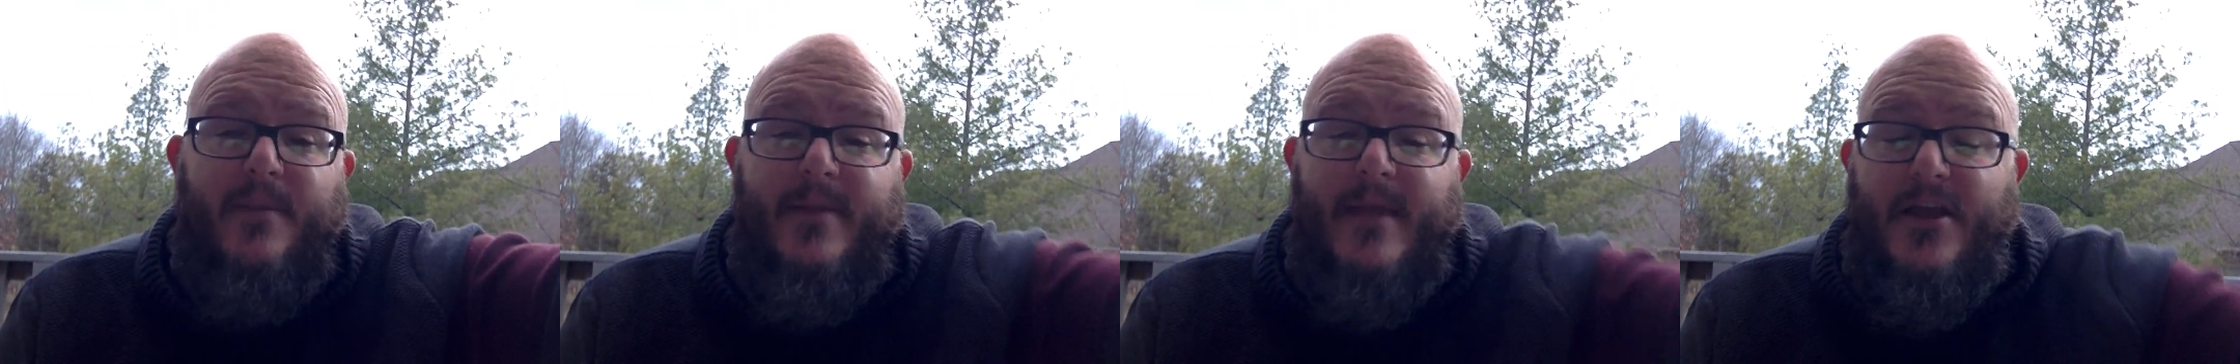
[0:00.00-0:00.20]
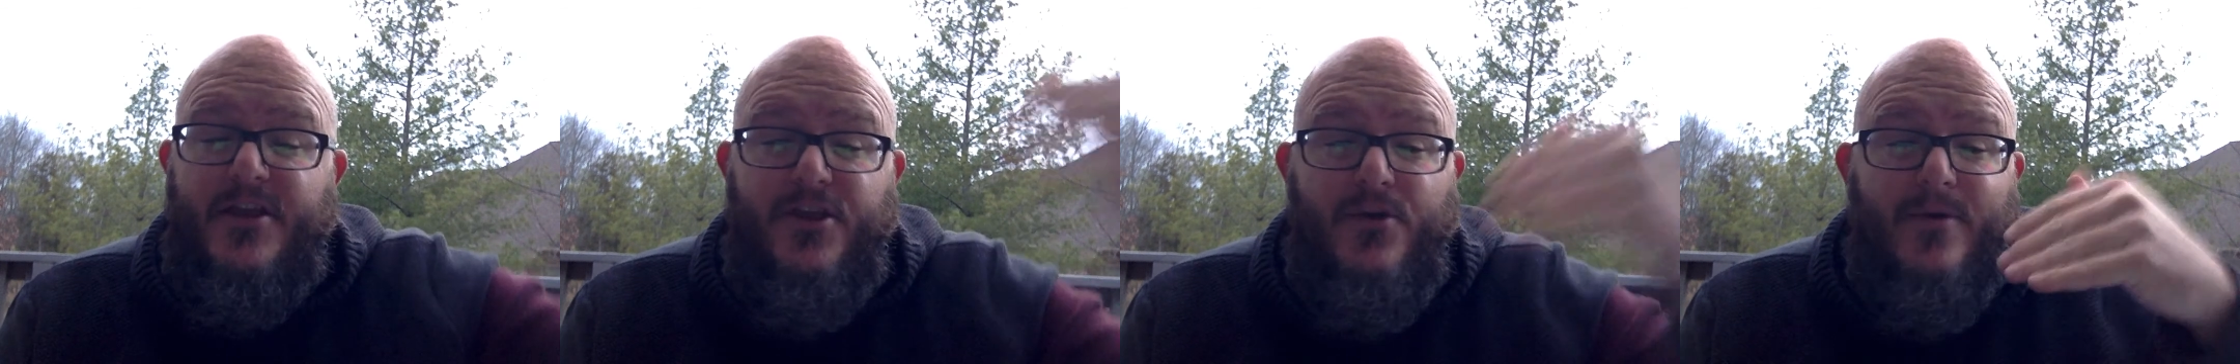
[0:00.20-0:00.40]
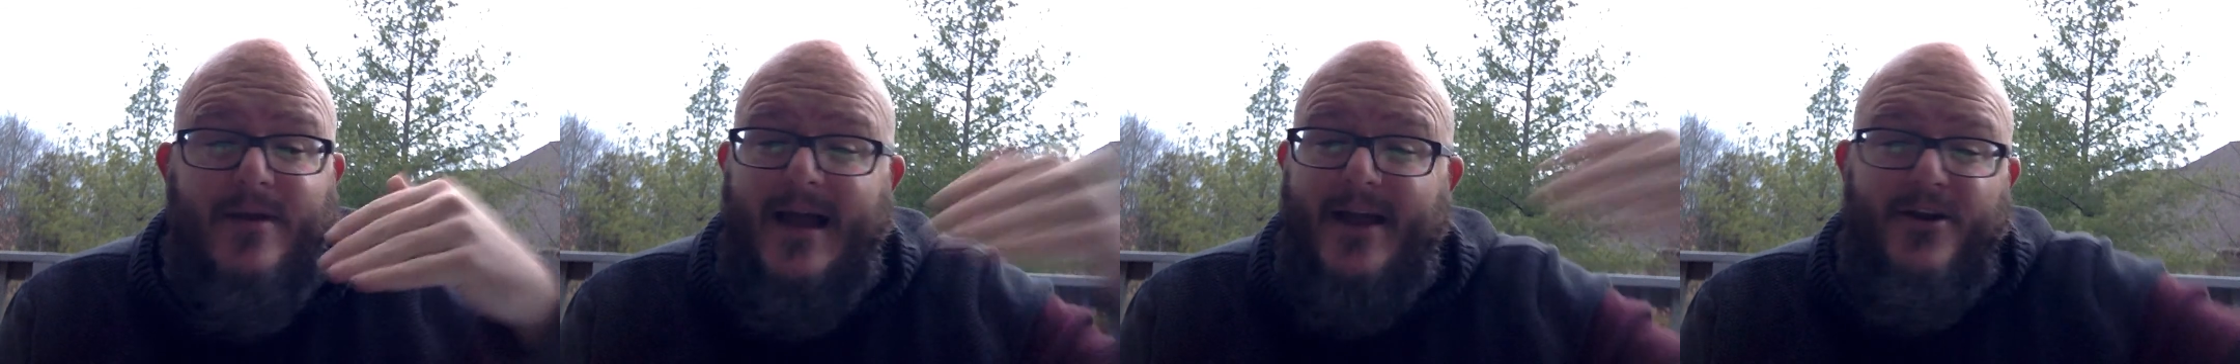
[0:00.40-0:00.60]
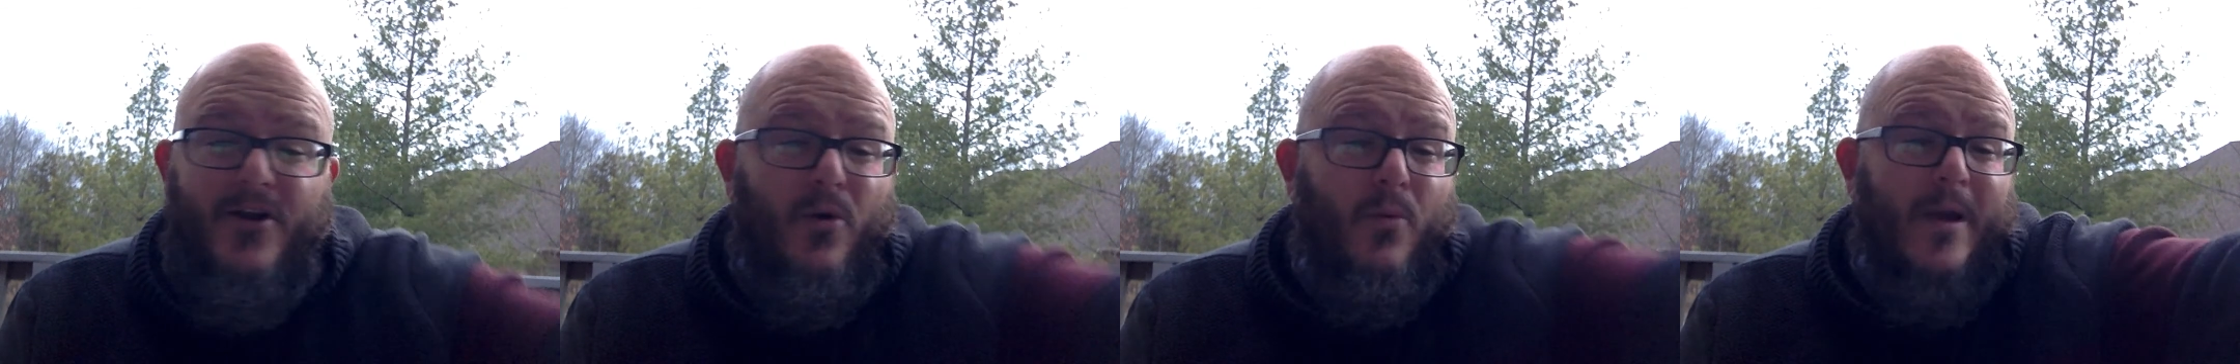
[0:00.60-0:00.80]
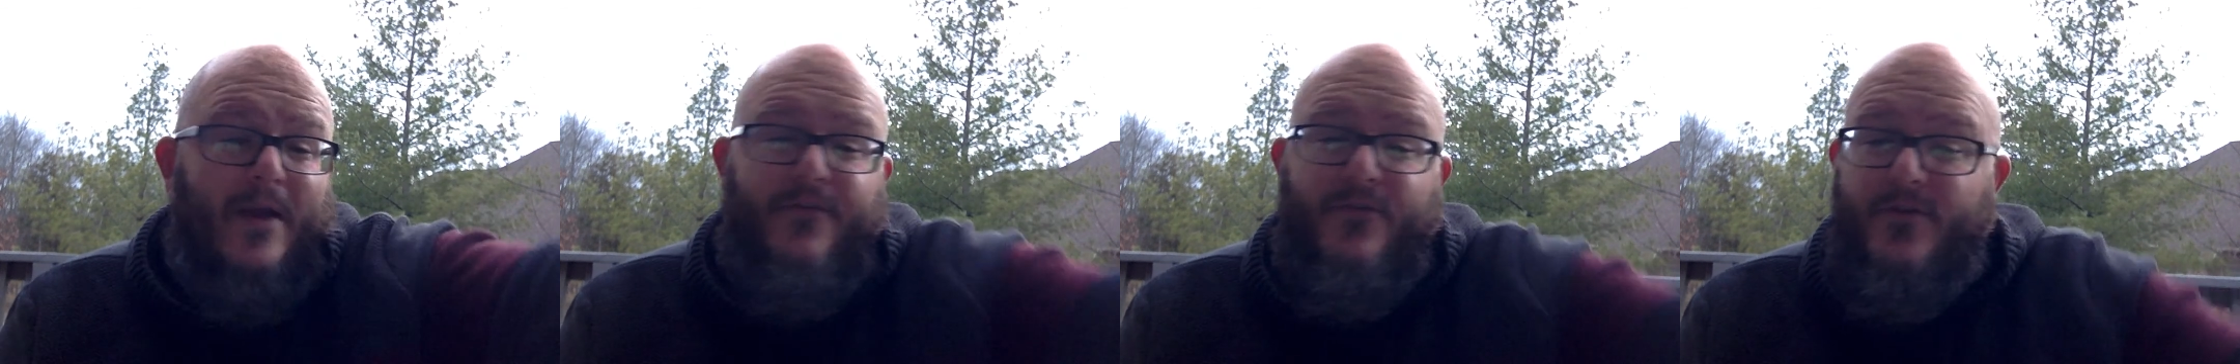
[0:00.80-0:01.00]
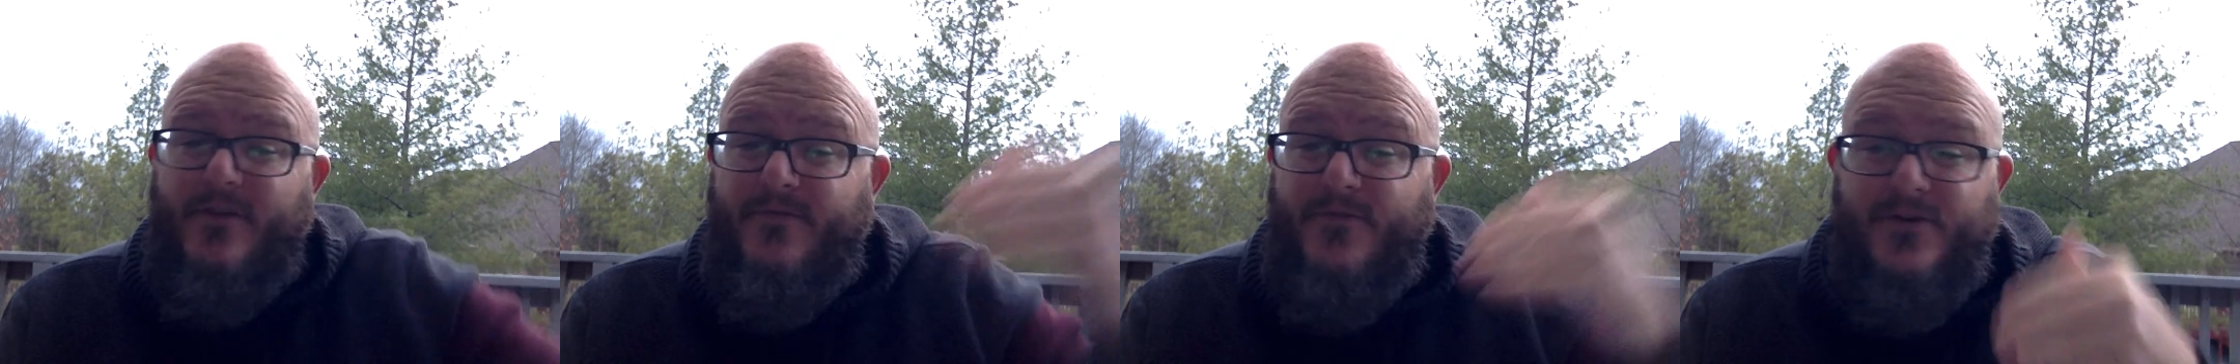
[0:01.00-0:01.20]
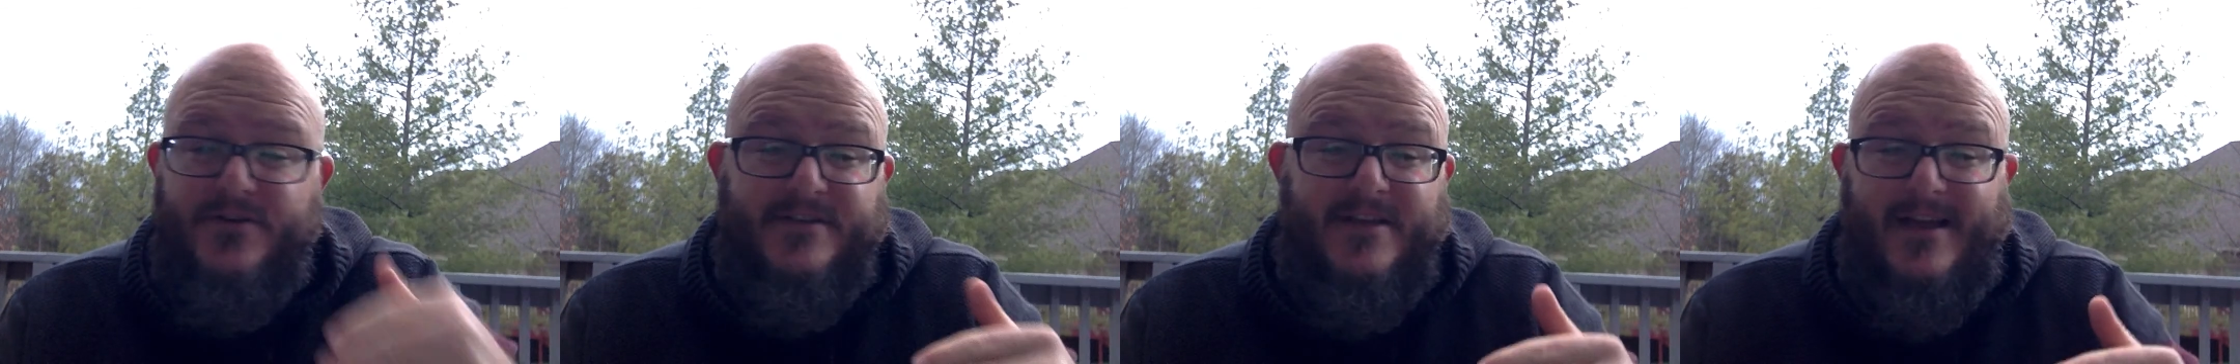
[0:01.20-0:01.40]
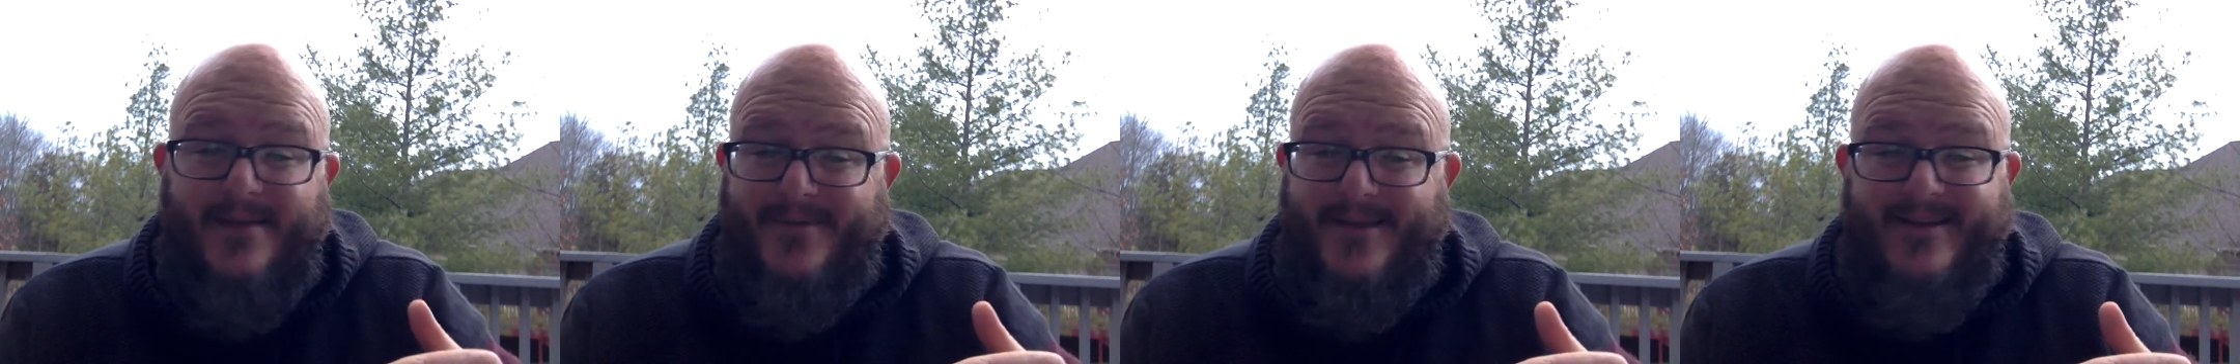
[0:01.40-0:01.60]
Now, you and I don't wait for the
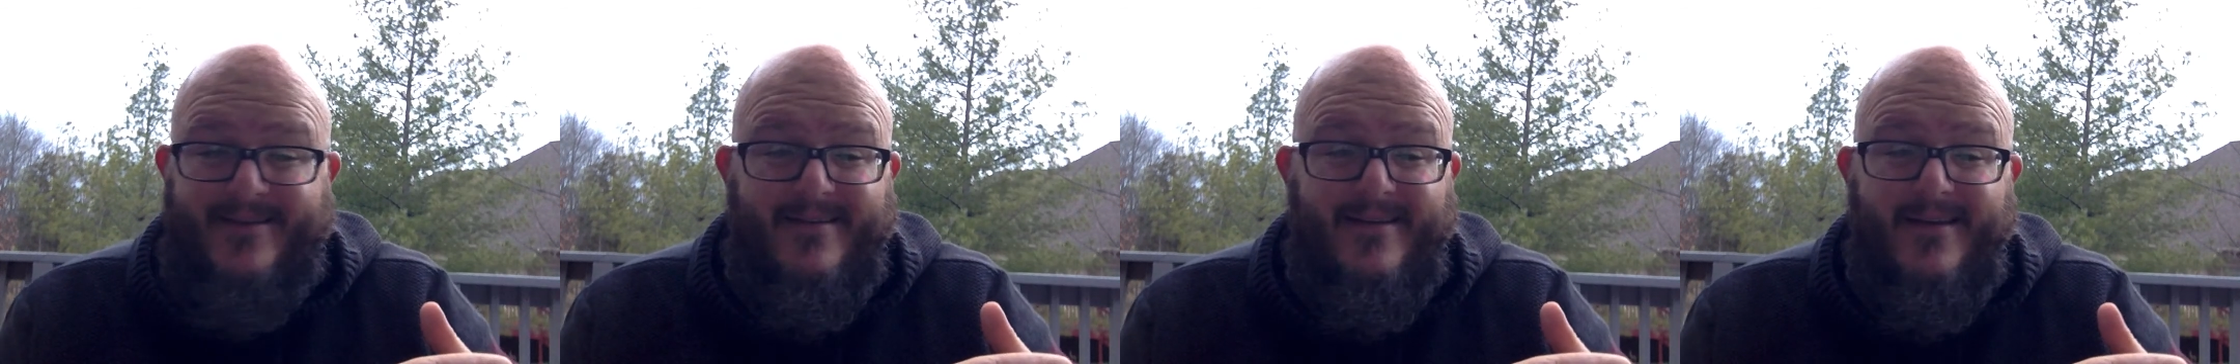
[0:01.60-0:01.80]
first coming.